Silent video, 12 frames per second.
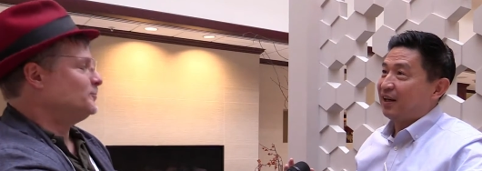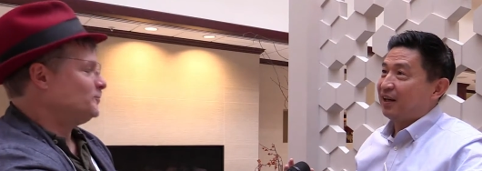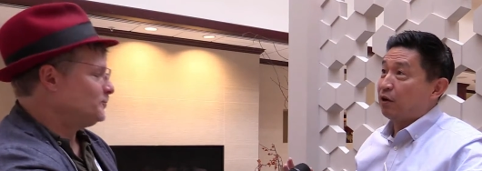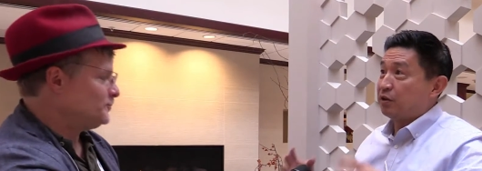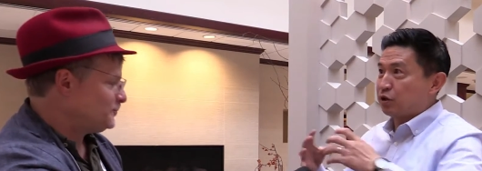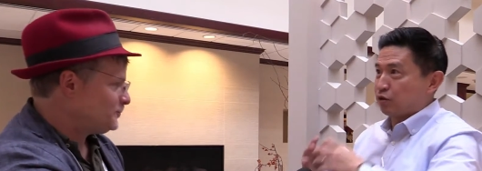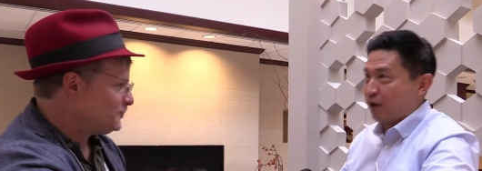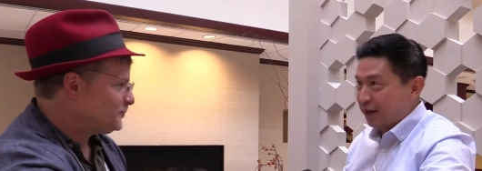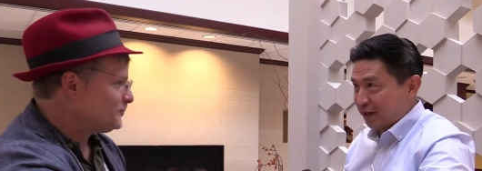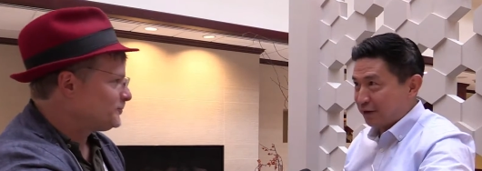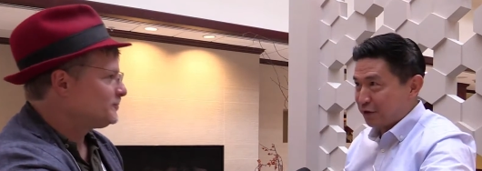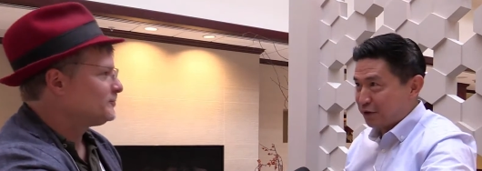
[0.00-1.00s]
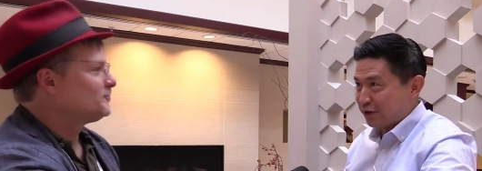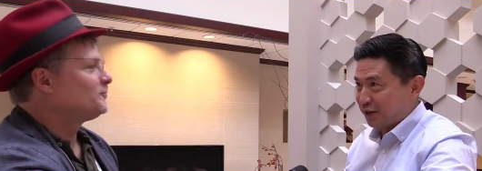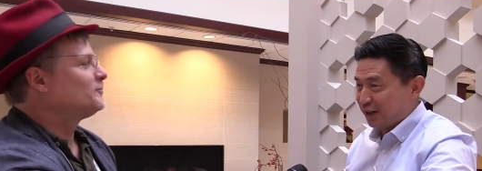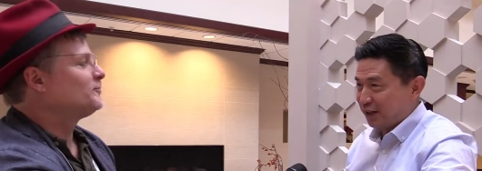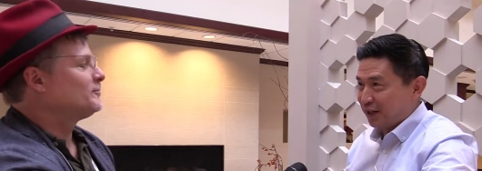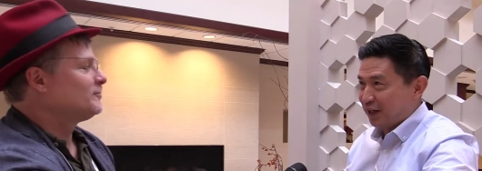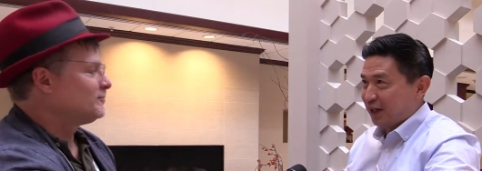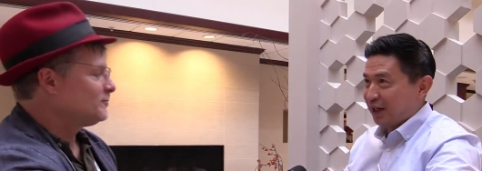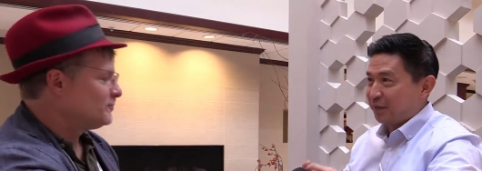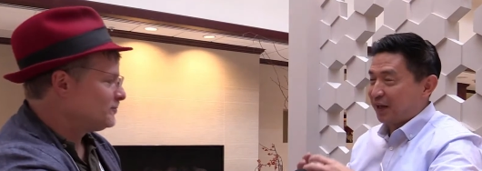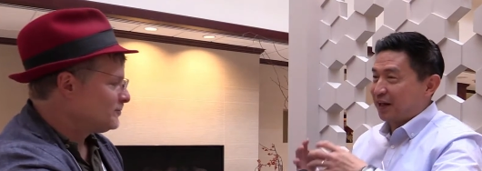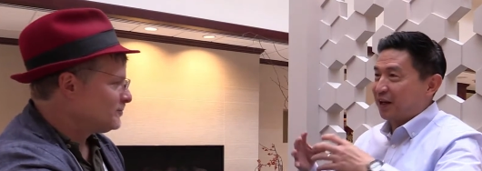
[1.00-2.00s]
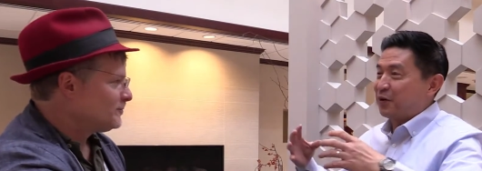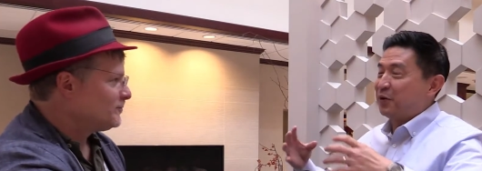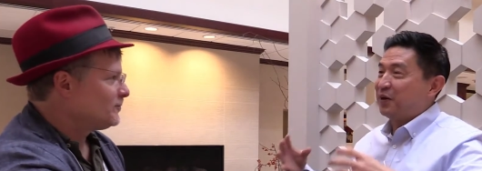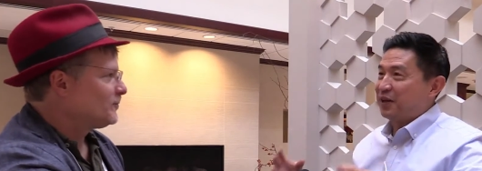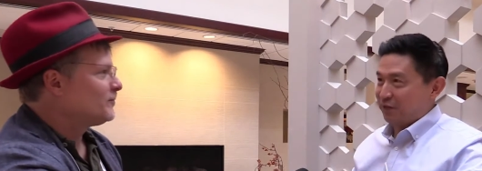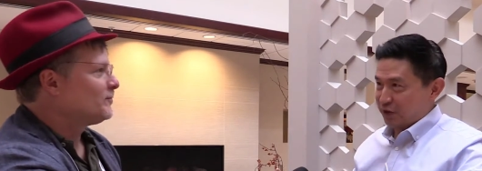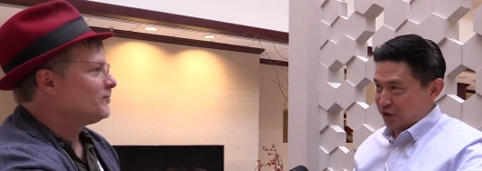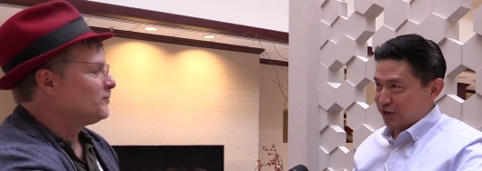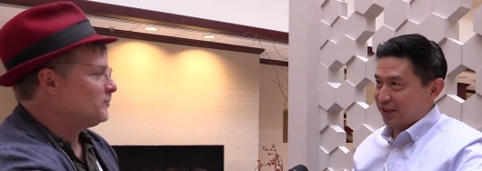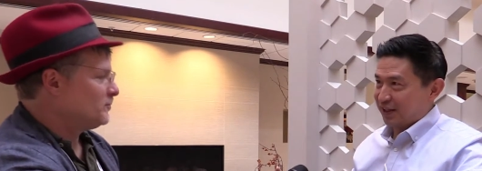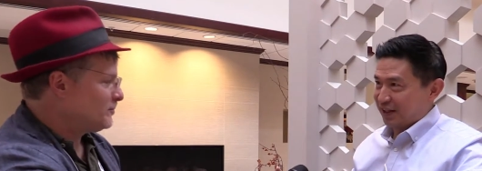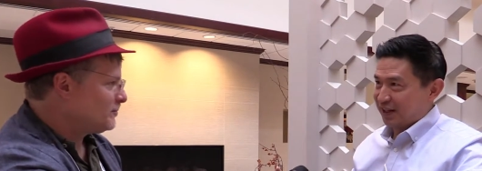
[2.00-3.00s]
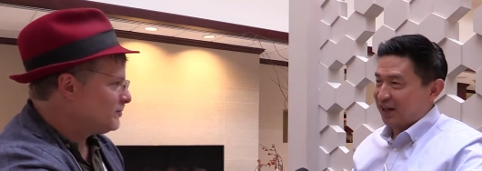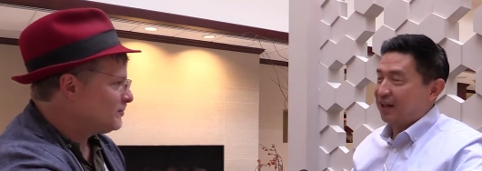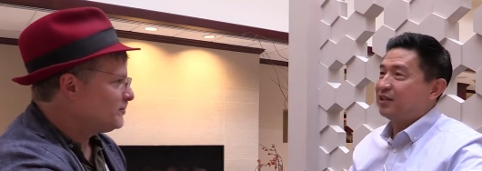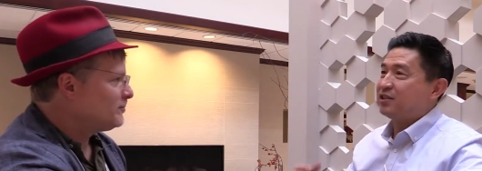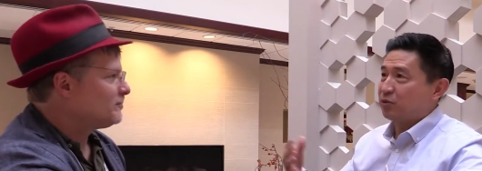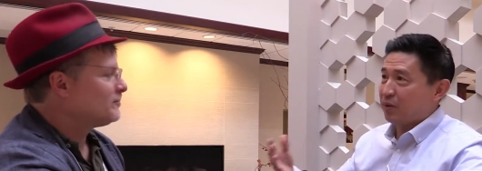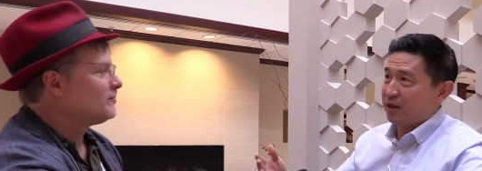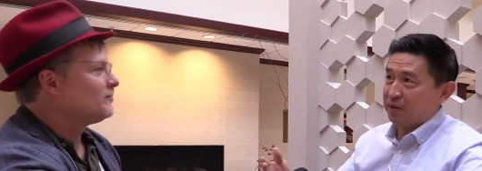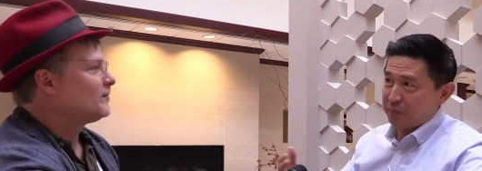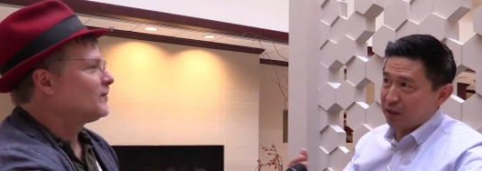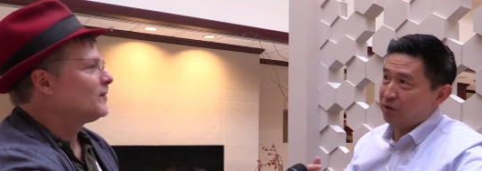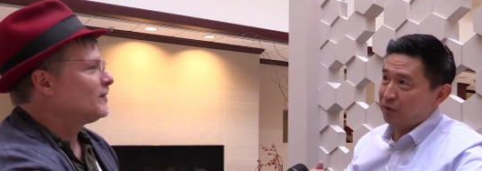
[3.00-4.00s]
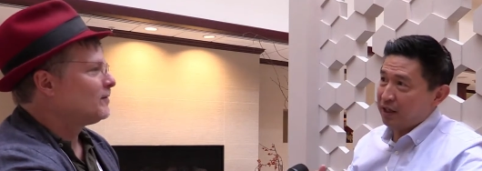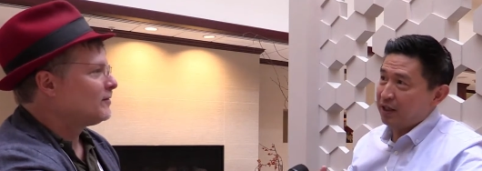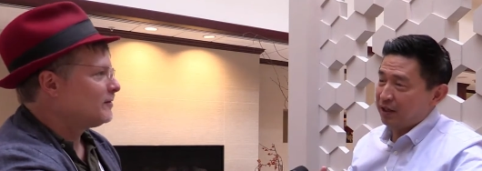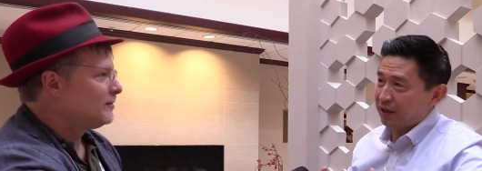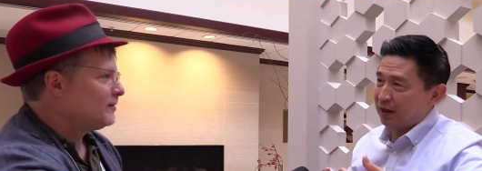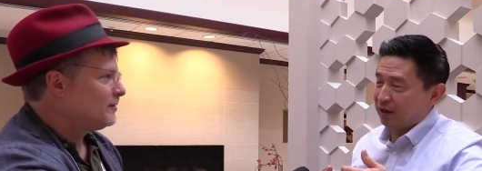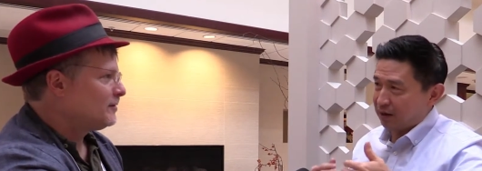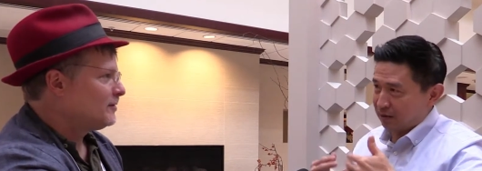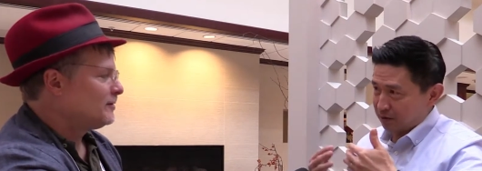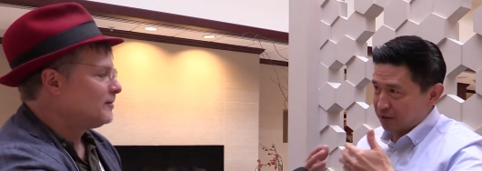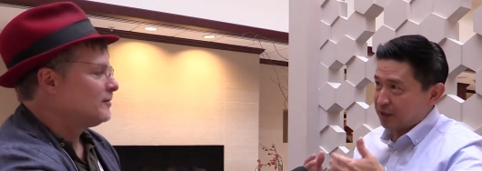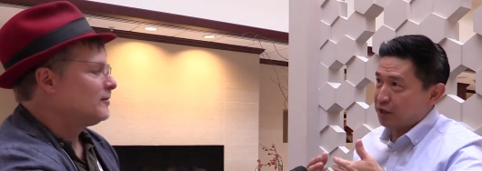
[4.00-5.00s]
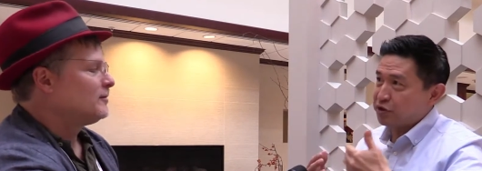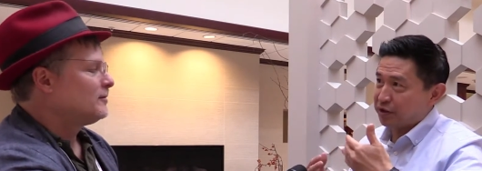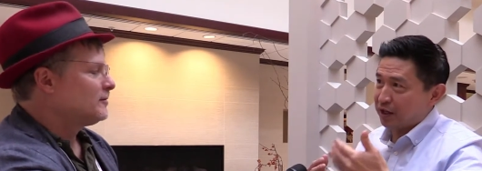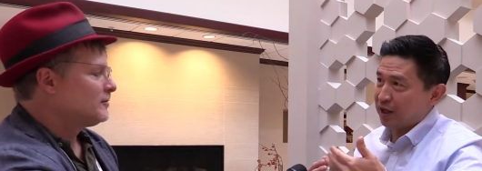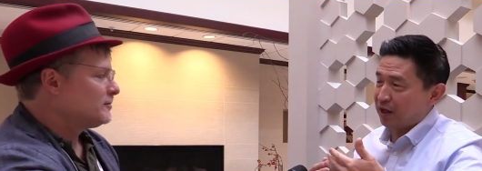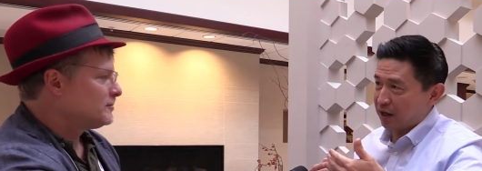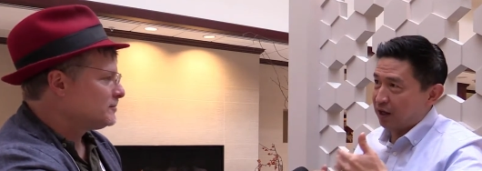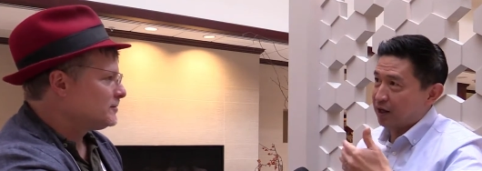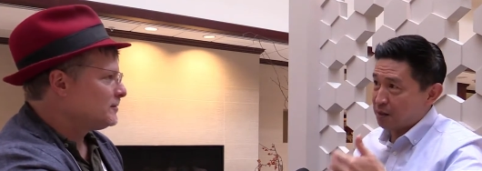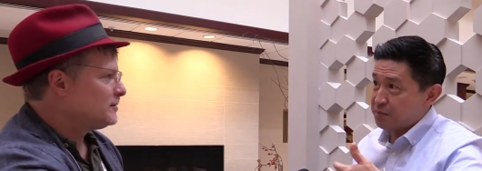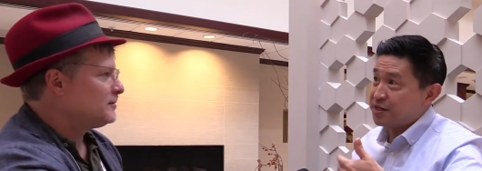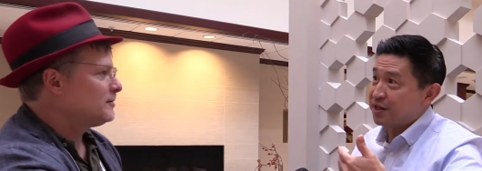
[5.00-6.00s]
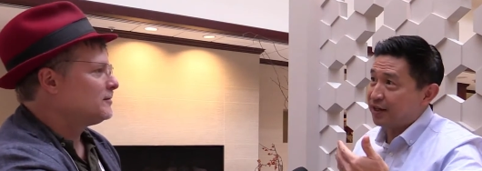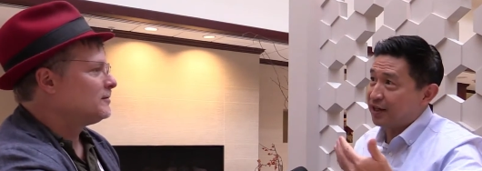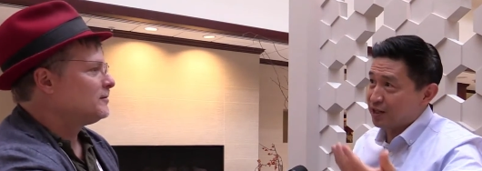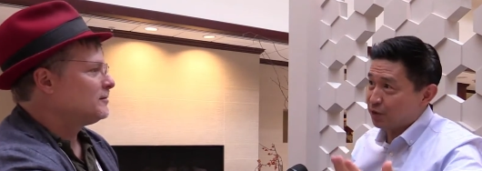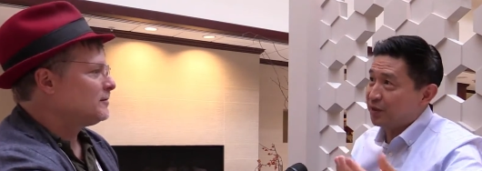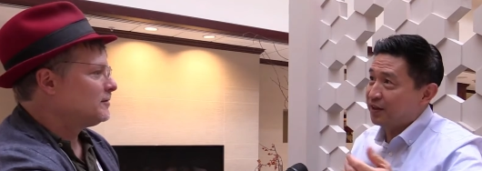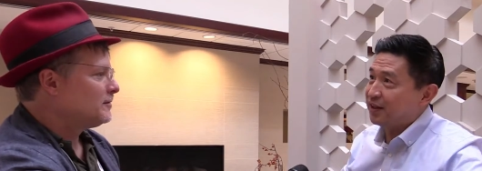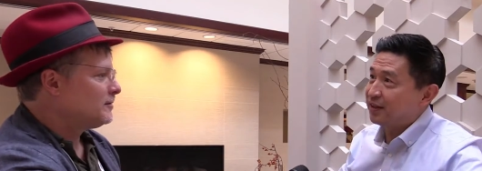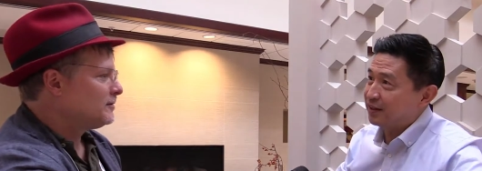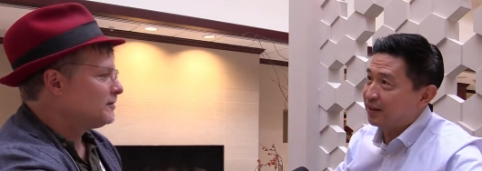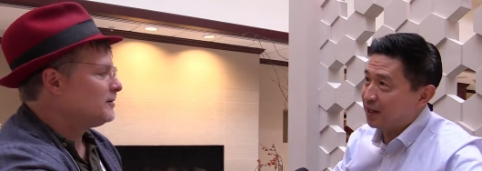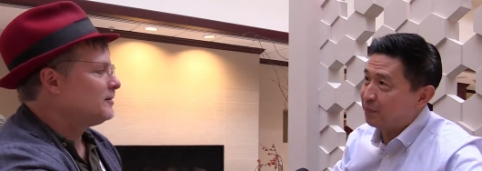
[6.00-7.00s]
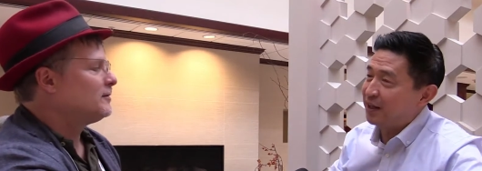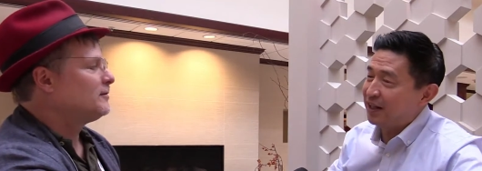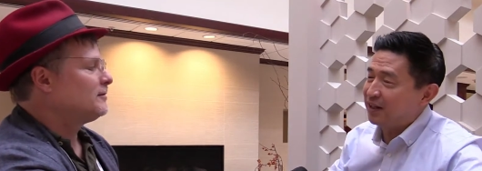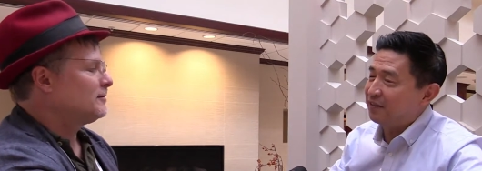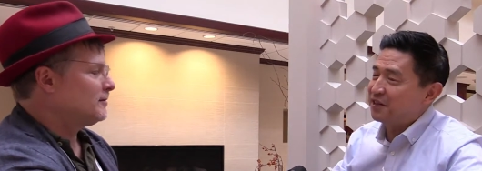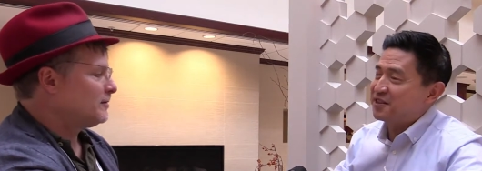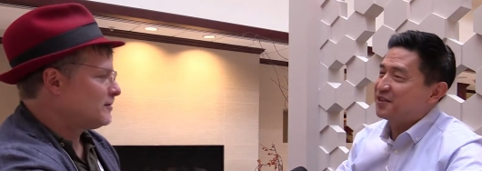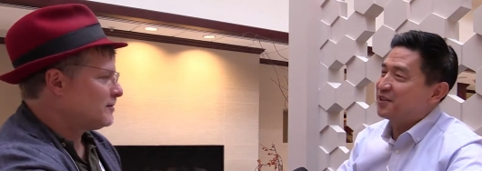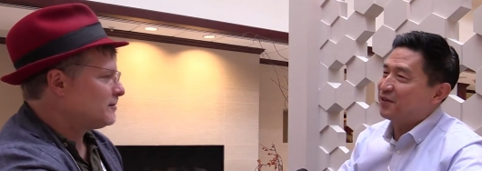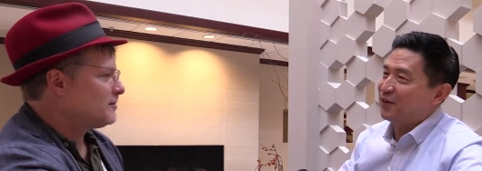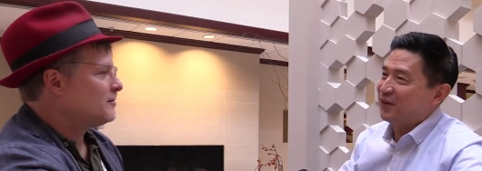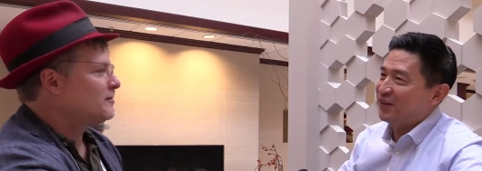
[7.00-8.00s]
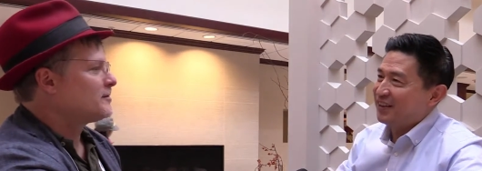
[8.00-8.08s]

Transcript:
Speaker 1: Not just run it efficiently, but can I cool it efficiently? And this is where the PUE uh, discussion uh, comes in, as we did uh, at the beginning of this interview.